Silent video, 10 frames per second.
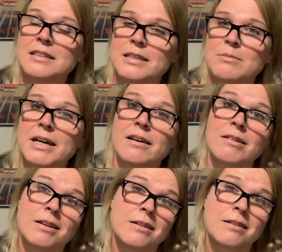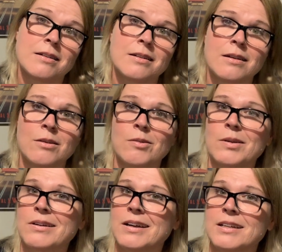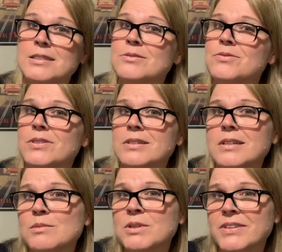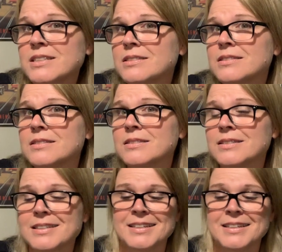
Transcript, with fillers: think about, I wonder how this would feel on the face.